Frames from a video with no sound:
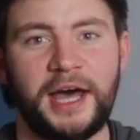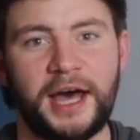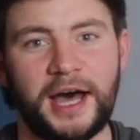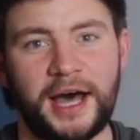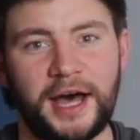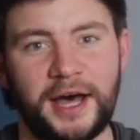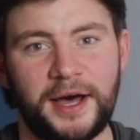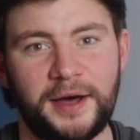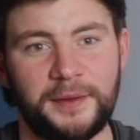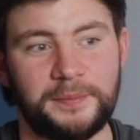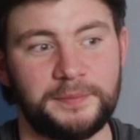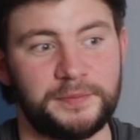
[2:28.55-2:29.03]

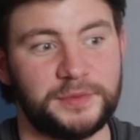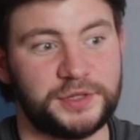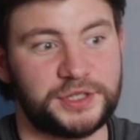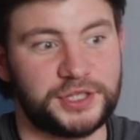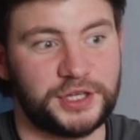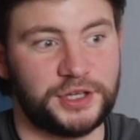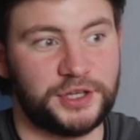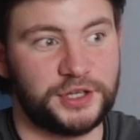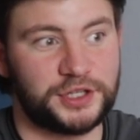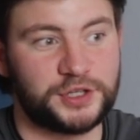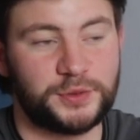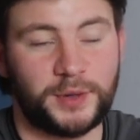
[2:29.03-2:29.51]

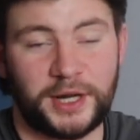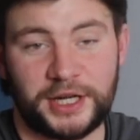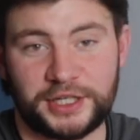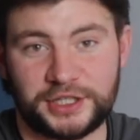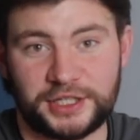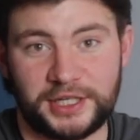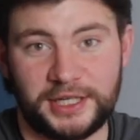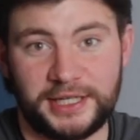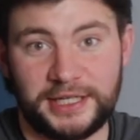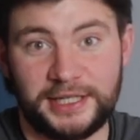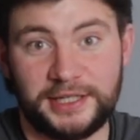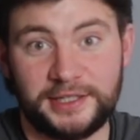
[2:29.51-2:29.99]
to
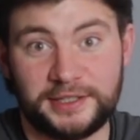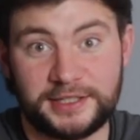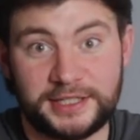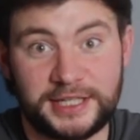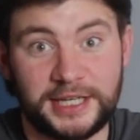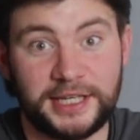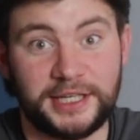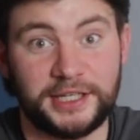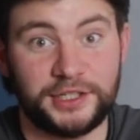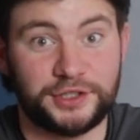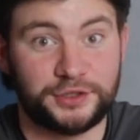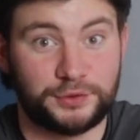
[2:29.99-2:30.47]
actually
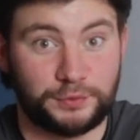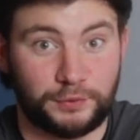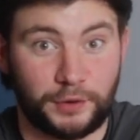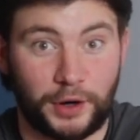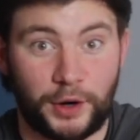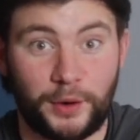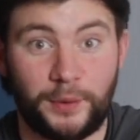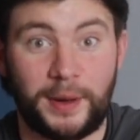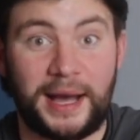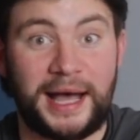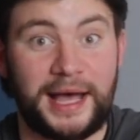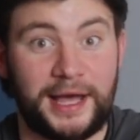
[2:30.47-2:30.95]
teach
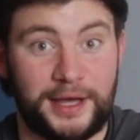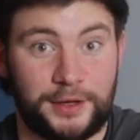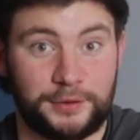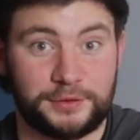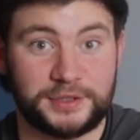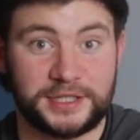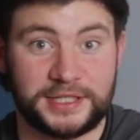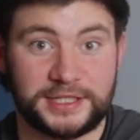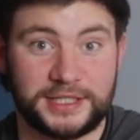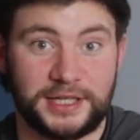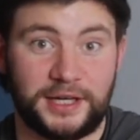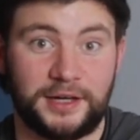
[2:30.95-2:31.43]
Ro how
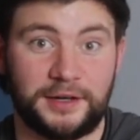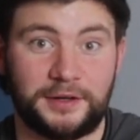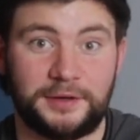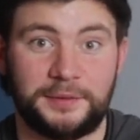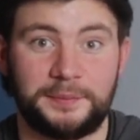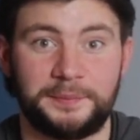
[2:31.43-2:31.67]
to tug.